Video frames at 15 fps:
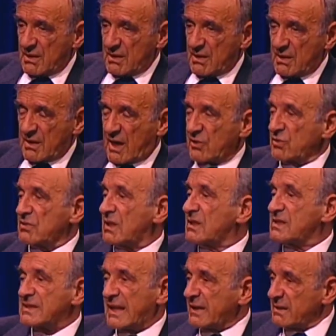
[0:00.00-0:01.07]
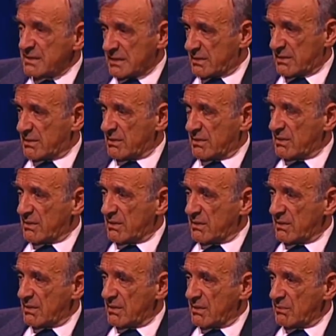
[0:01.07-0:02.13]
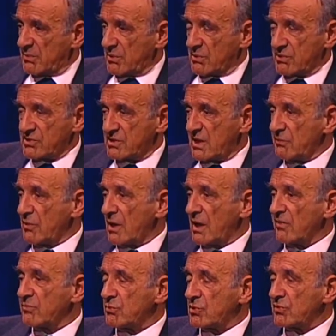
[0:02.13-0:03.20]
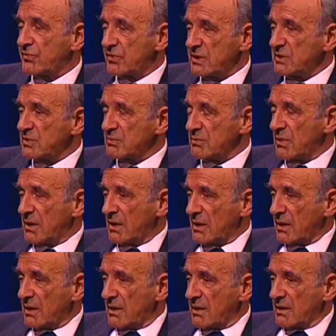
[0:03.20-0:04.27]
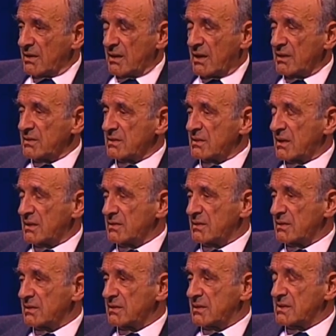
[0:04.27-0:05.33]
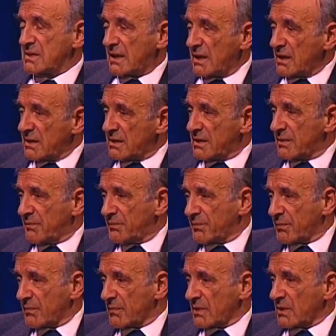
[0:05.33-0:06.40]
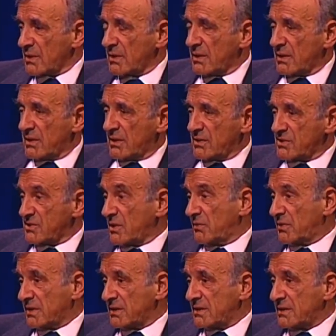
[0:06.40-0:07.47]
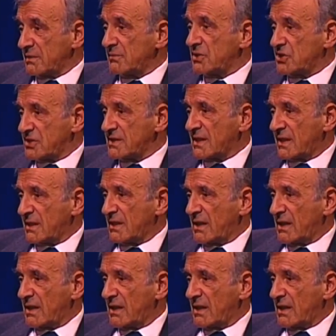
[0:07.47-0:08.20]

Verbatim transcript: And I don't understand it, because they will have more freedom under, under the Israeli uh, sovereignty, which Israeli